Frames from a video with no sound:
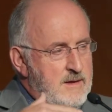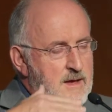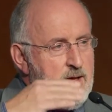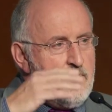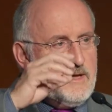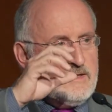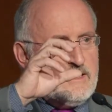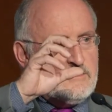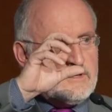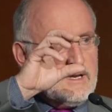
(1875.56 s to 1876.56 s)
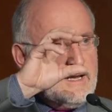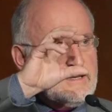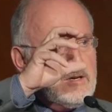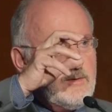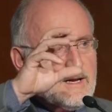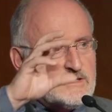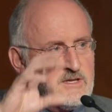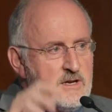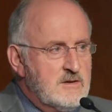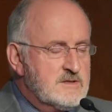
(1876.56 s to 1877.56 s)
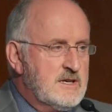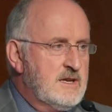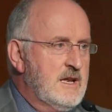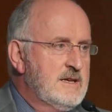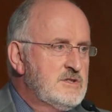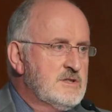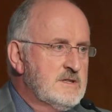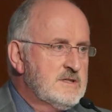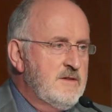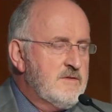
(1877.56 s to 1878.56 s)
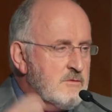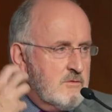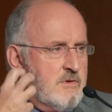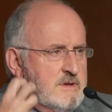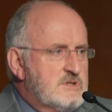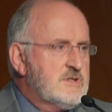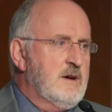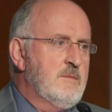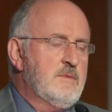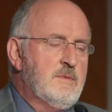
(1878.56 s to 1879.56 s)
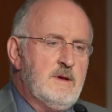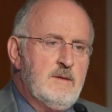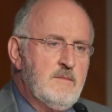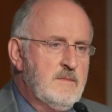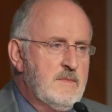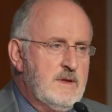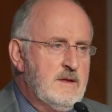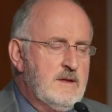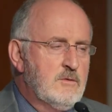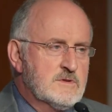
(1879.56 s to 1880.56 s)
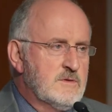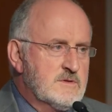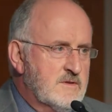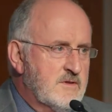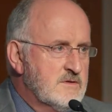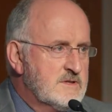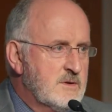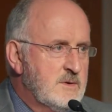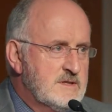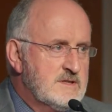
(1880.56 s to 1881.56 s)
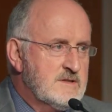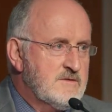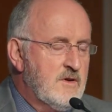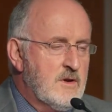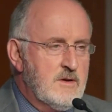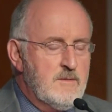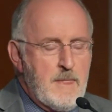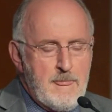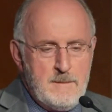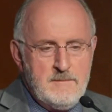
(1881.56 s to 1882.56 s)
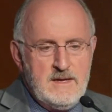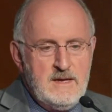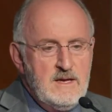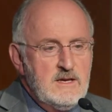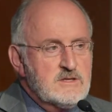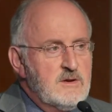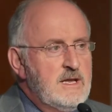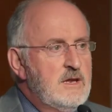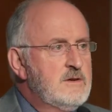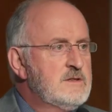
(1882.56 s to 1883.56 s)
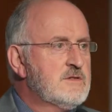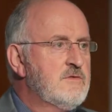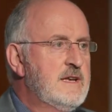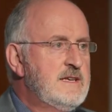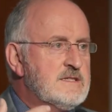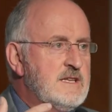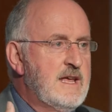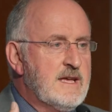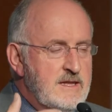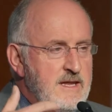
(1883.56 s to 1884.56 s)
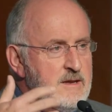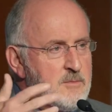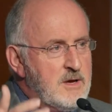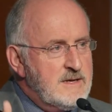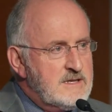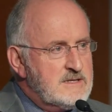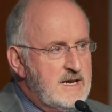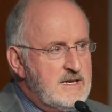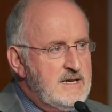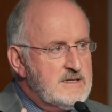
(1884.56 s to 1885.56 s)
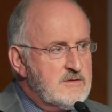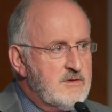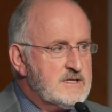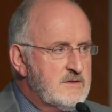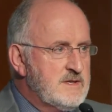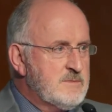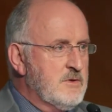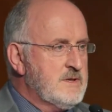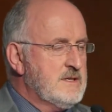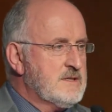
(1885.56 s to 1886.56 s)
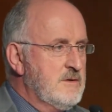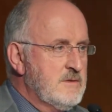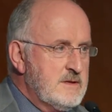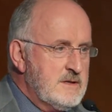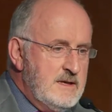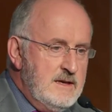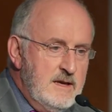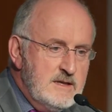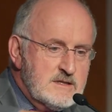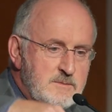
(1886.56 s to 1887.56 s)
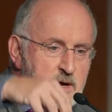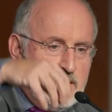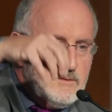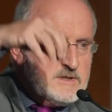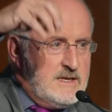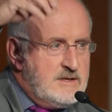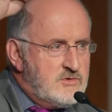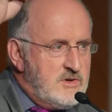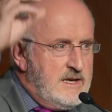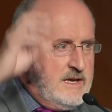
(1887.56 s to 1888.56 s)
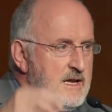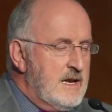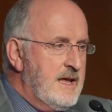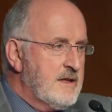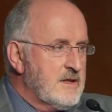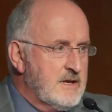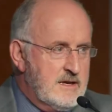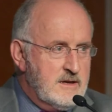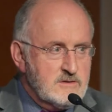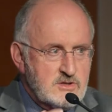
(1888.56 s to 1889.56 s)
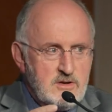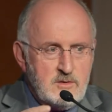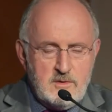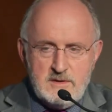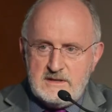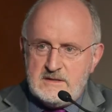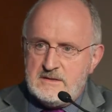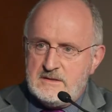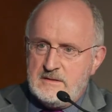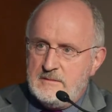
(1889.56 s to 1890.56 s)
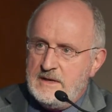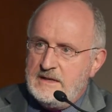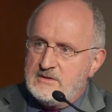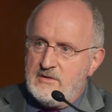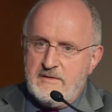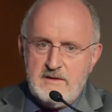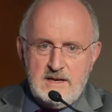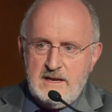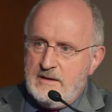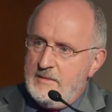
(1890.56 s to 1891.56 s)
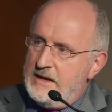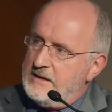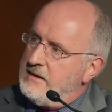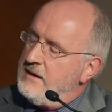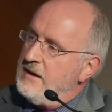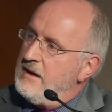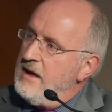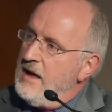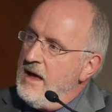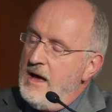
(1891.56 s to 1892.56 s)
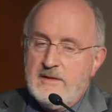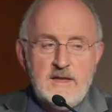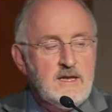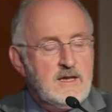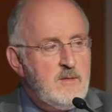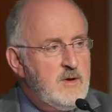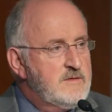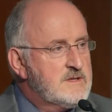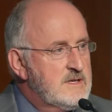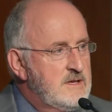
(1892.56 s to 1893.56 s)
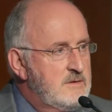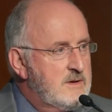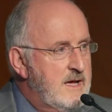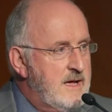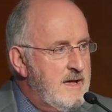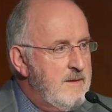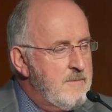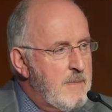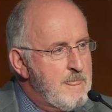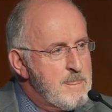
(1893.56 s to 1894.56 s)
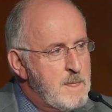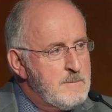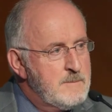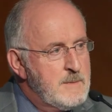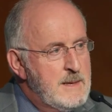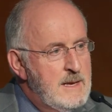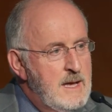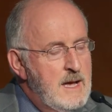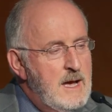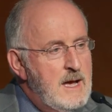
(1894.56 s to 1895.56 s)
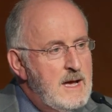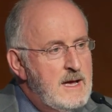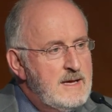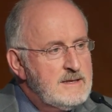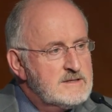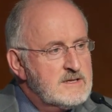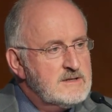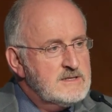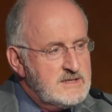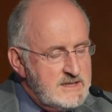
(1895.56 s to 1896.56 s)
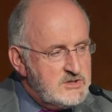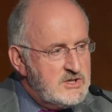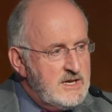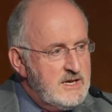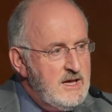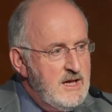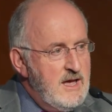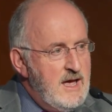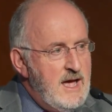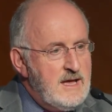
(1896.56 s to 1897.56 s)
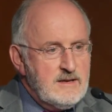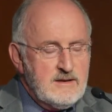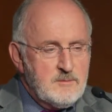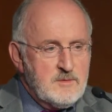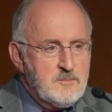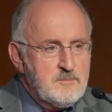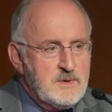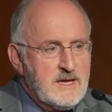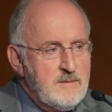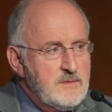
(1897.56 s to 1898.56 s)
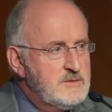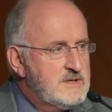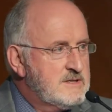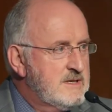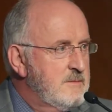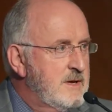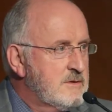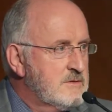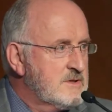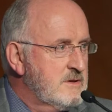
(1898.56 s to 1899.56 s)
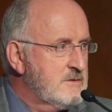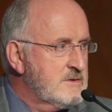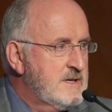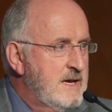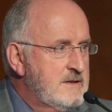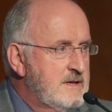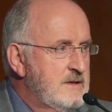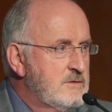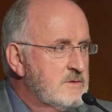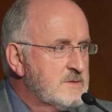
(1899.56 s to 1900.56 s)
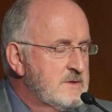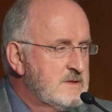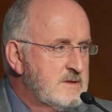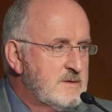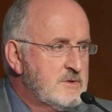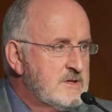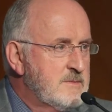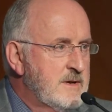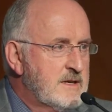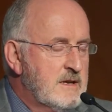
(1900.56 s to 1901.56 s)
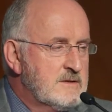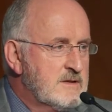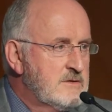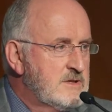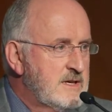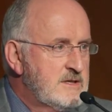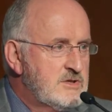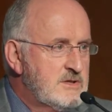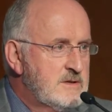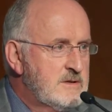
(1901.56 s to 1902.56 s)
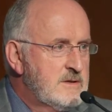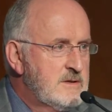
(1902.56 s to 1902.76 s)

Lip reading: And those atlantoaxial articulations, if they're all crunched up, all sorts of consequences follow. So he learned to release the neck and then applied the technique to the rest of his body so that the spine was literally lengthening. And I'll show you what this means graphically in a minute. And then he came over to the UK and started teaching and became noticed in the medical circles. He had the endorsement of the British Medical Association,